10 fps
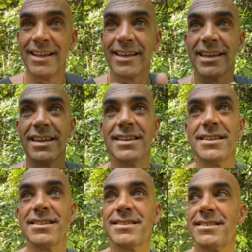
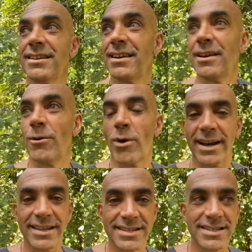is what
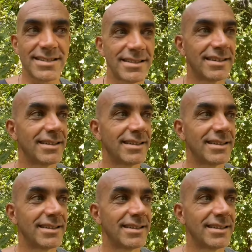is,